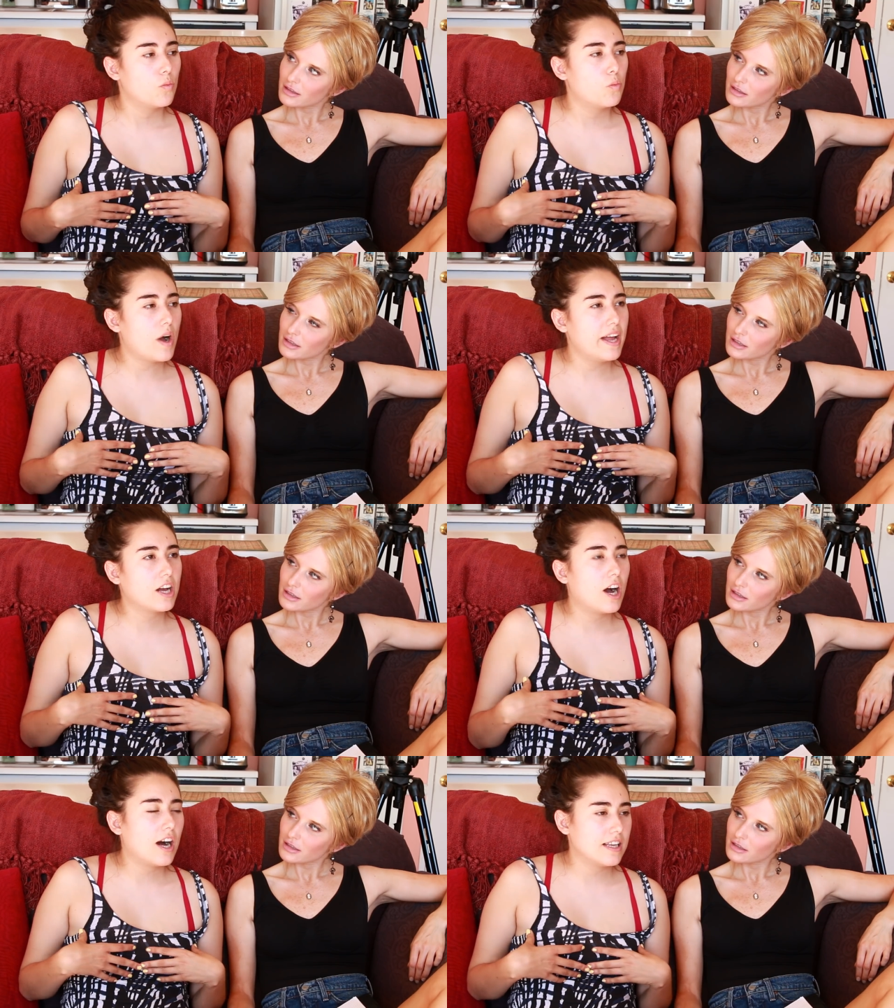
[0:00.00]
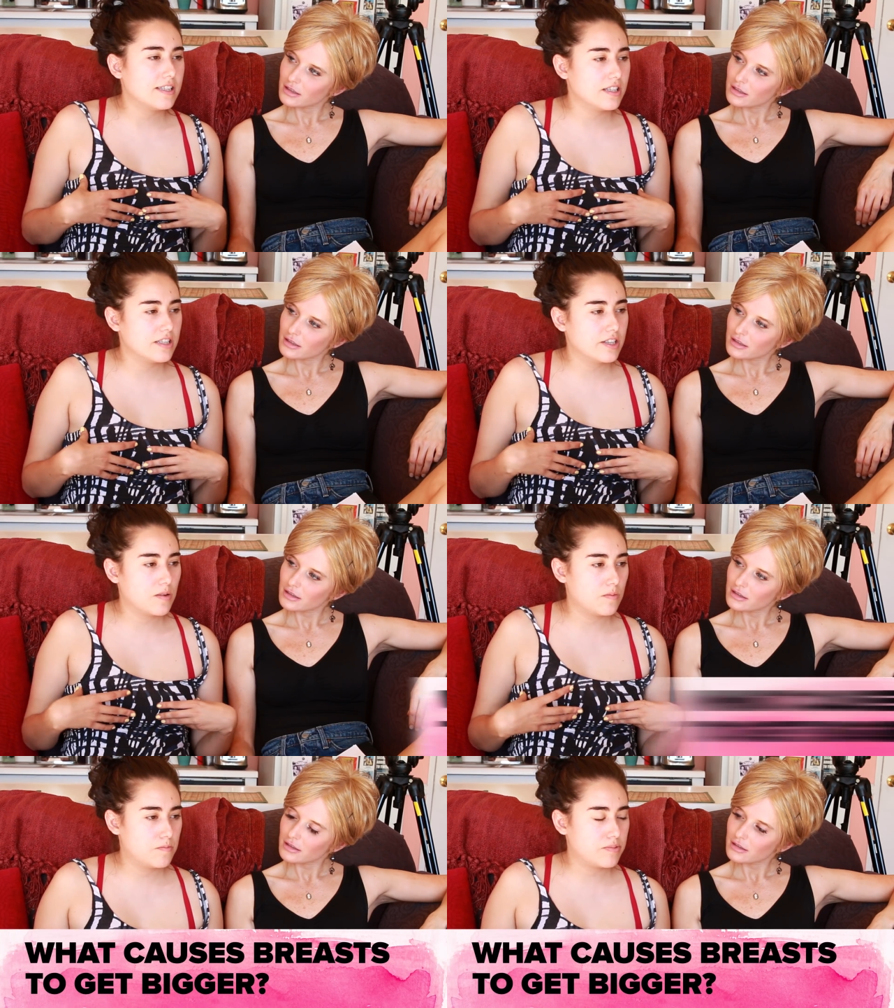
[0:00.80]
Speaker 1: what causes
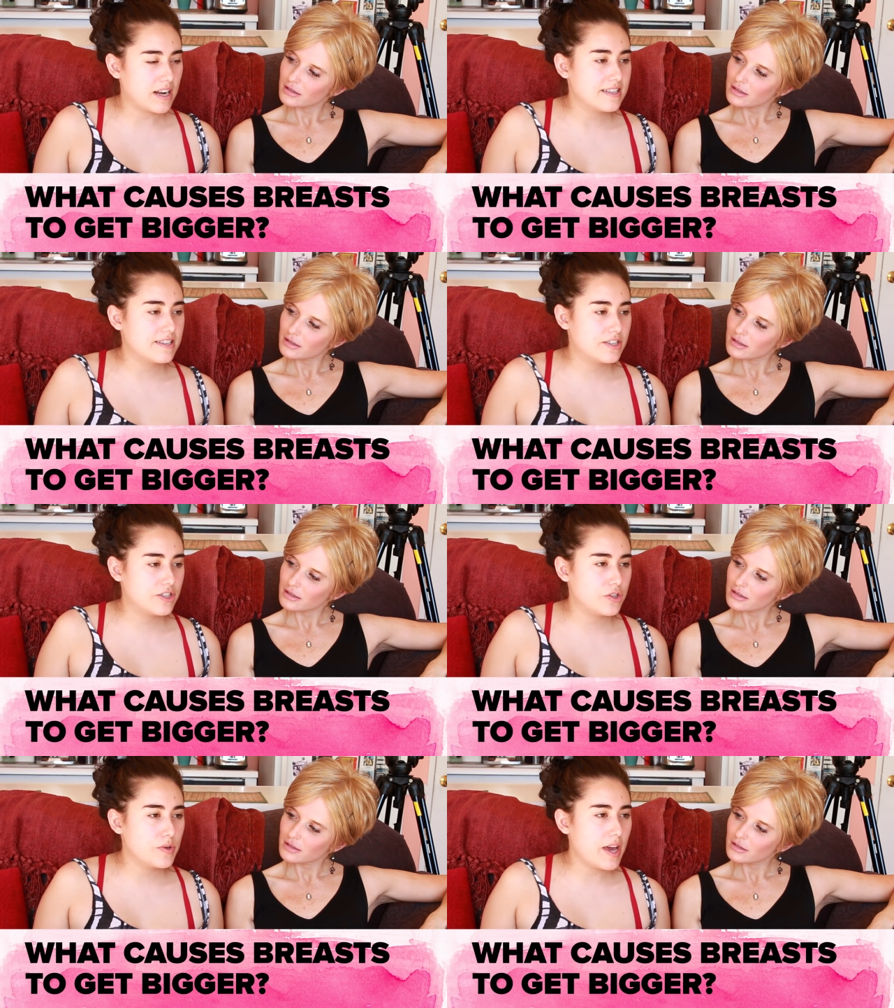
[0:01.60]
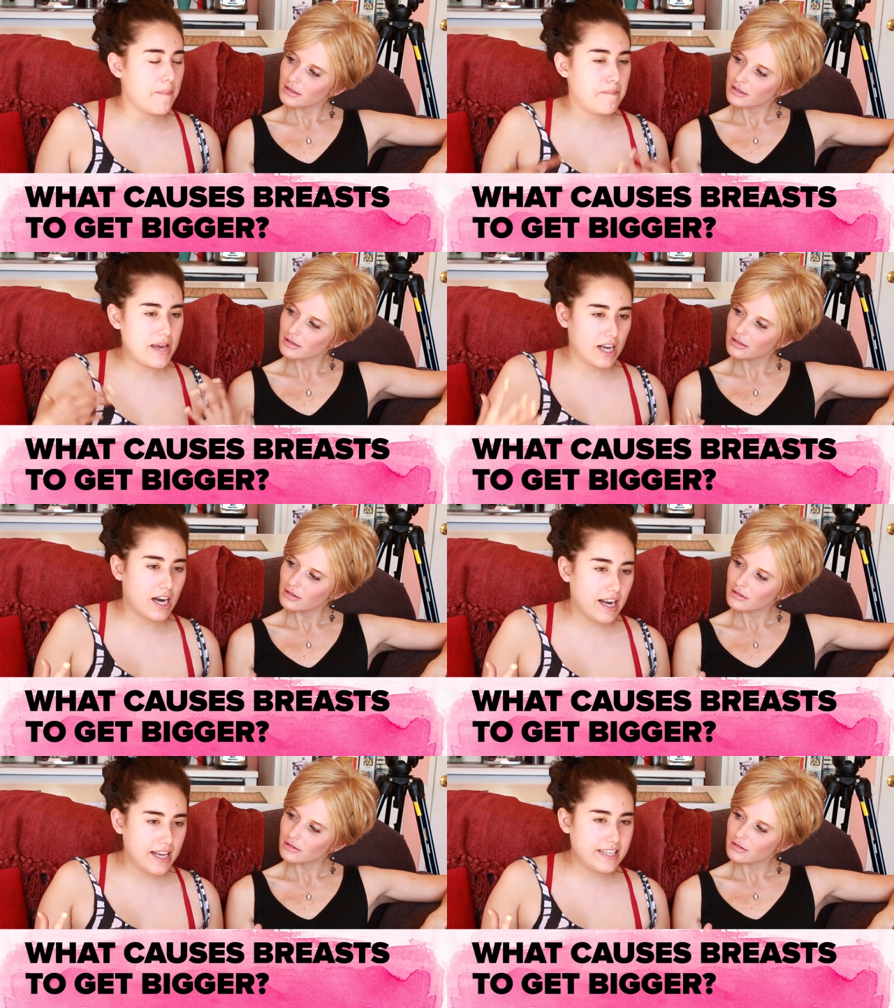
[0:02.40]
your breasts to get bigger?